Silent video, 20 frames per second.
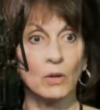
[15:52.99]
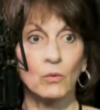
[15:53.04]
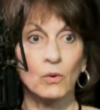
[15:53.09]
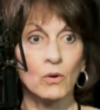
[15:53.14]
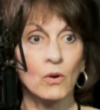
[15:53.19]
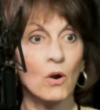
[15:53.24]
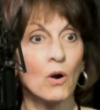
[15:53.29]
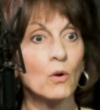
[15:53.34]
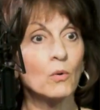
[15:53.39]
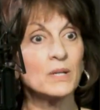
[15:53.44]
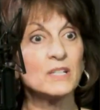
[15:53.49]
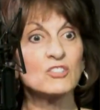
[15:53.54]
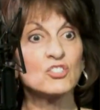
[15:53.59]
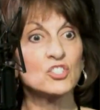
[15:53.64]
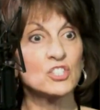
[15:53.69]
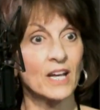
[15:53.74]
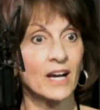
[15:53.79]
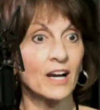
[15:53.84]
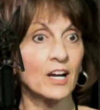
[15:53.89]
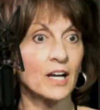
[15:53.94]
we're always
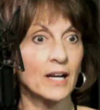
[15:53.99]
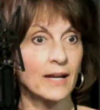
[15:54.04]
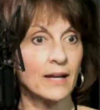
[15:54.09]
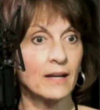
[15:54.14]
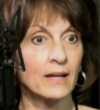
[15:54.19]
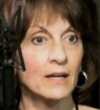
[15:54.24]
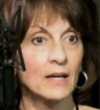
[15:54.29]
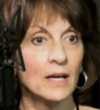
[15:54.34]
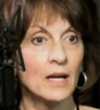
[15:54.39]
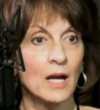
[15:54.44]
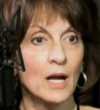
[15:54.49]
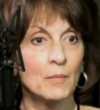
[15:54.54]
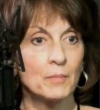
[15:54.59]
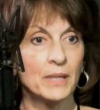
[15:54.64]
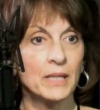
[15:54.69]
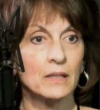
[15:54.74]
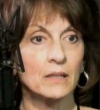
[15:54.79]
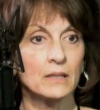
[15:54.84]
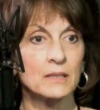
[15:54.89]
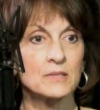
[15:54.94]
sharing, yeah,
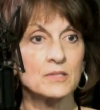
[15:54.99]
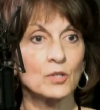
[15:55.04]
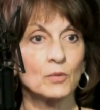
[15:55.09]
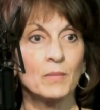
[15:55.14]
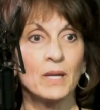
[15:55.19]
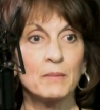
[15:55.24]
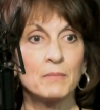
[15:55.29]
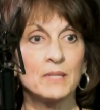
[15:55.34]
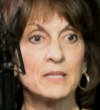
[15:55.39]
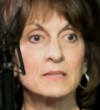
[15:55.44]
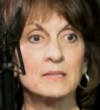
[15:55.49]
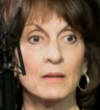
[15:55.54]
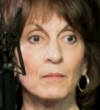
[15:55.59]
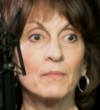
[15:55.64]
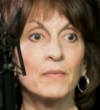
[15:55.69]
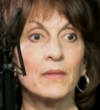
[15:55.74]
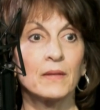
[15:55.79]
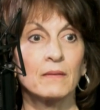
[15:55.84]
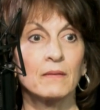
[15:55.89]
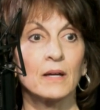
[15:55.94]
because there may be
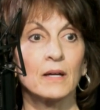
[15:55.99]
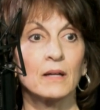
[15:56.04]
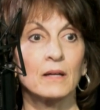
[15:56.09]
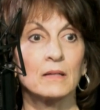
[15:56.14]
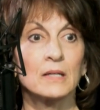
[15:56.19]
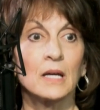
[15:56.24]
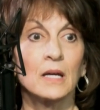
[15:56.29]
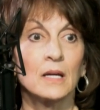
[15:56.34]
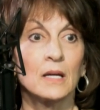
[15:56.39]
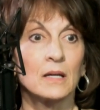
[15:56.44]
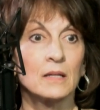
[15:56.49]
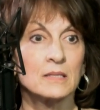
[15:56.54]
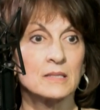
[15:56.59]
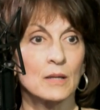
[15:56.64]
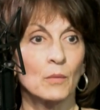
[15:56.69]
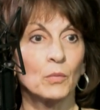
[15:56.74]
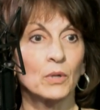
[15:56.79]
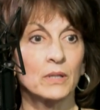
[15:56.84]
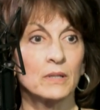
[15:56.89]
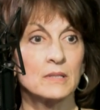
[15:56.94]
something that
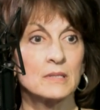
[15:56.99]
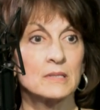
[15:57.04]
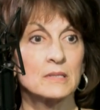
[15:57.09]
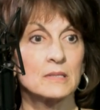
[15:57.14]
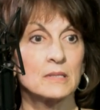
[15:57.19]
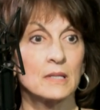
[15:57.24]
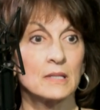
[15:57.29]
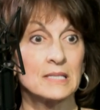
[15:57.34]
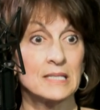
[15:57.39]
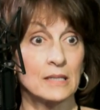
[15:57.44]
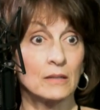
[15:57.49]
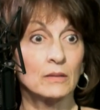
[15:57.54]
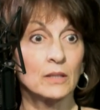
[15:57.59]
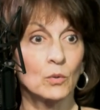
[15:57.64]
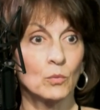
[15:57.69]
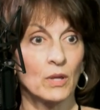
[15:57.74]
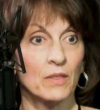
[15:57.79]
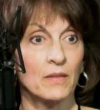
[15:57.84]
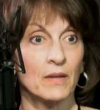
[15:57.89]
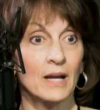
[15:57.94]
someone is dealing
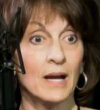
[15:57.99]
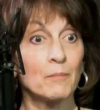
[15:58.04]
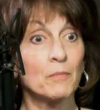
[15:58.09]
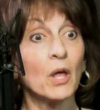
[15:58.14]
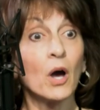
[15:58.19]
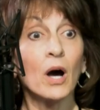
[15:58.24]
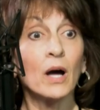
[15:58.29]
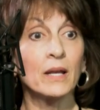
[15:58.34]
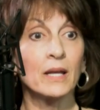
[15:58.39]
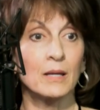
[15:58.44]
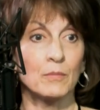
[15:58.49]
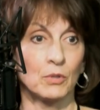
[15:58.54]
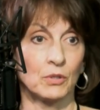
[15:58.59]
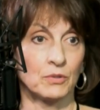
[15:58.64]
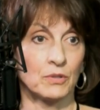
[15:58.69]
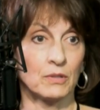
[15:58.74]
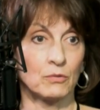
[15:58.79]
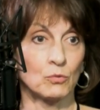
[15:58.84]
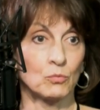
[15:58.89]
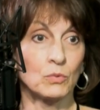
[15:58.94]
with that I'm not able
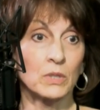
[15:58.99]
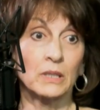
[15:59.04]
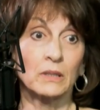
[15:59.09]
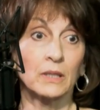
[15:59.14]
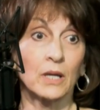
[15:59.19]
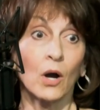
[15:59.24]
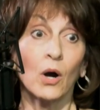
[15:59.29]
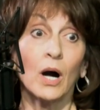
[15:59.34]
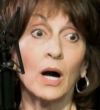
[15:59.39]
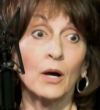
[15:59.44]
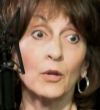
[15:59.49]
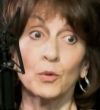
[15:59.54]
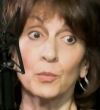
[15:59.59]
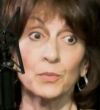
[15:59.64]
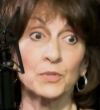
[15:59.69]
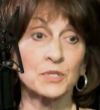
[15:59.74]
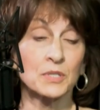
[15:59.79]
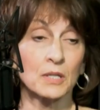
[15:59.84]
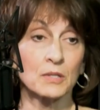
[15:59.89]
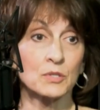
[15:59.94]
to really
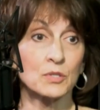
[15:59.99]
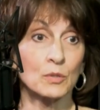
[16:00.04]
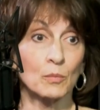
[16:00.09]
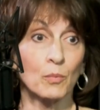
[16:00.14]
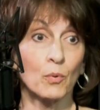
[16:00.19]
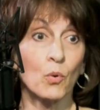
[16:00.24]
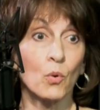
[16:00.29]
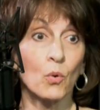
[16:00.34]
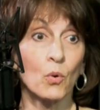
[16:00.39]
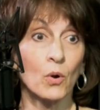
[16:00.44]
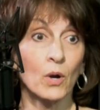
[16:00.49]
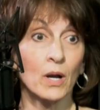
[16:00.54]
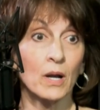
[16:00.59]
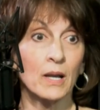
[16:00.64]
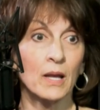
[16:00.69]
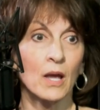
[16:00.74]
100% support,